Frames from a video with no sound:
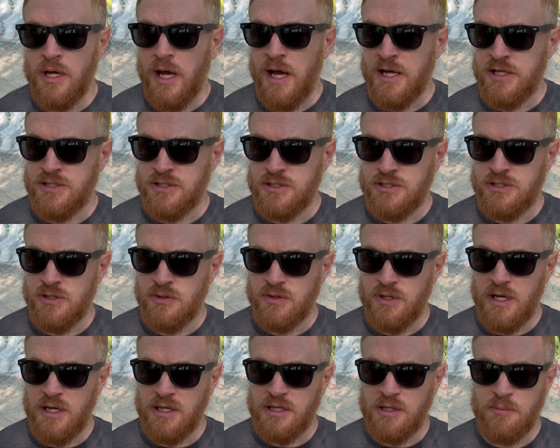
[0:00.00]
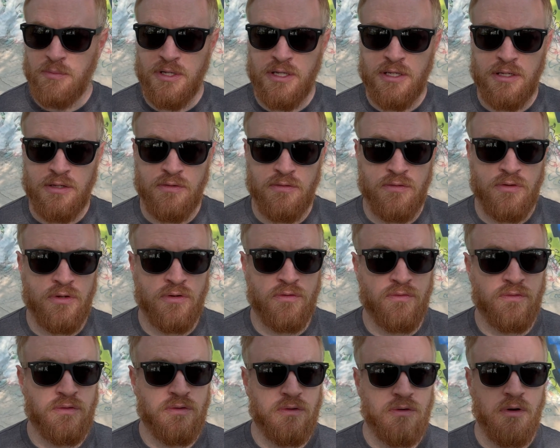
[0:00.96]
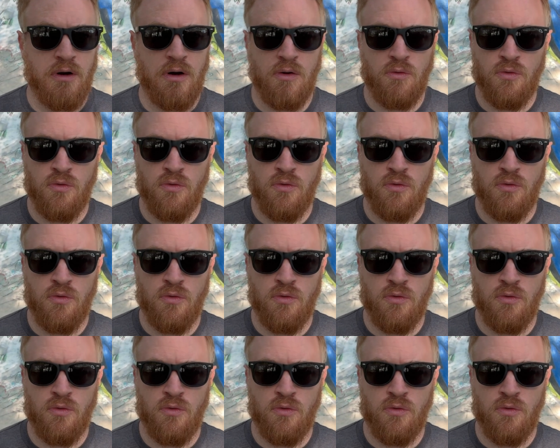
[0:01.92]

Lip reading: And so that can be, a